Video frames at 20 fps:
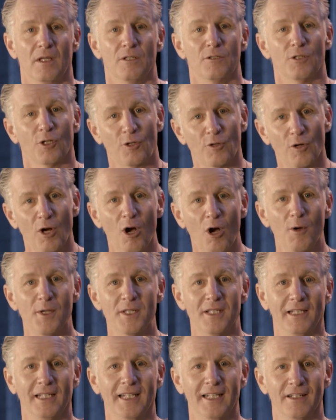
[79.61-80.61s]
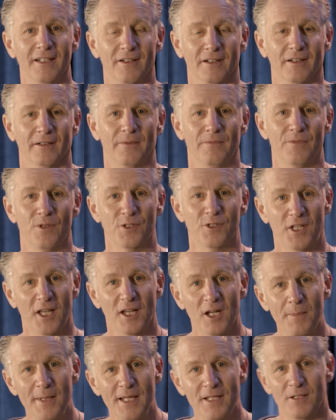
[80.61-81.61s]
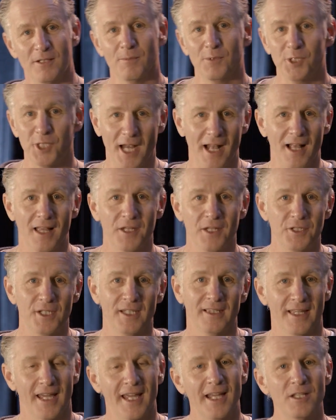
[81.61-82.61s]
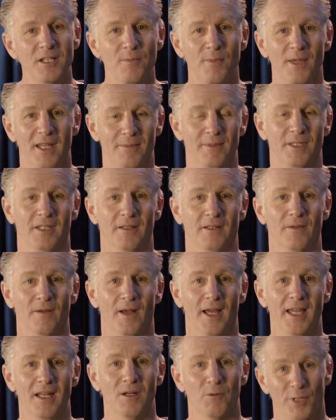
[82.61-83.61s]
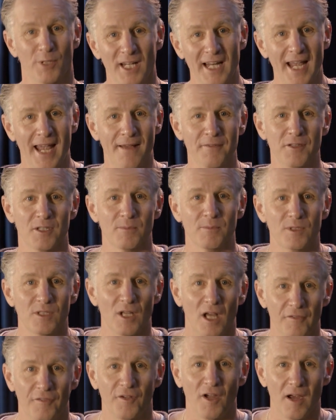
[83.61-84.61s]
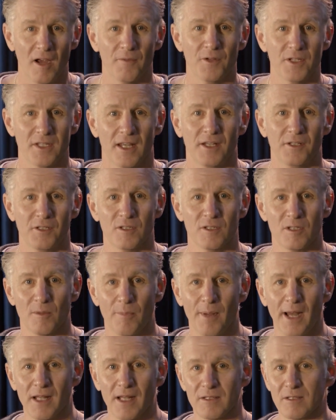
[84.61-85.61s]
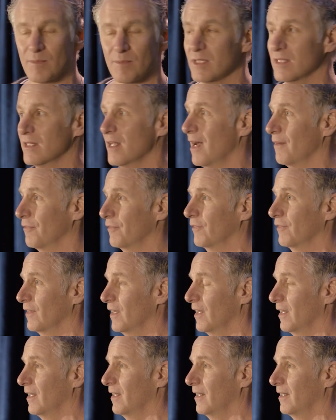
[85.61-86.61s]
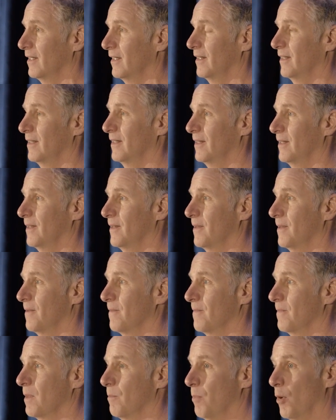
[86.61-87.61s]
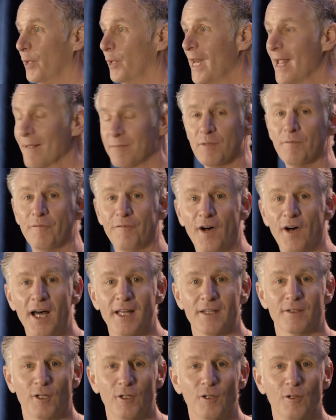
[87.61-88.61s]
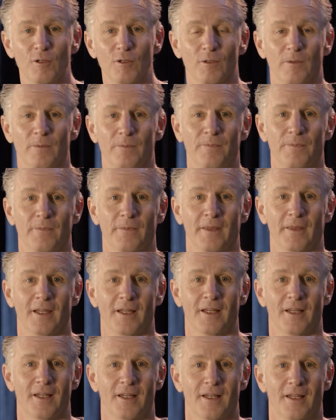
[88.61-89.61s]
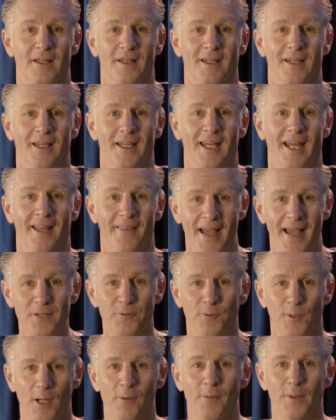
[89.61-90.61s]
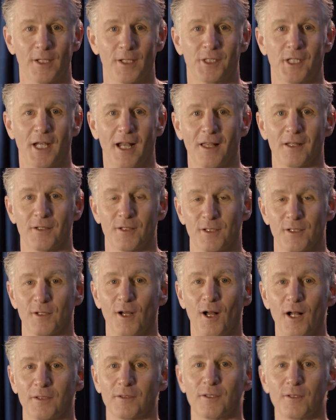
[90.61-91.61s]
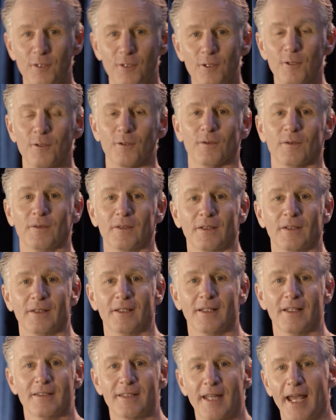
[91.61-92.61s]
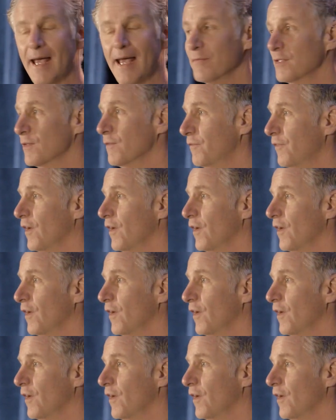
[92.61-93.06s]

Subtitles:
To grow as a leader. There's going to be some challenging things maybe, right? We're going to have some tough conversations about some stuff. But we're going to have some fun too. And that's what I want to challenge us all to do, is to have some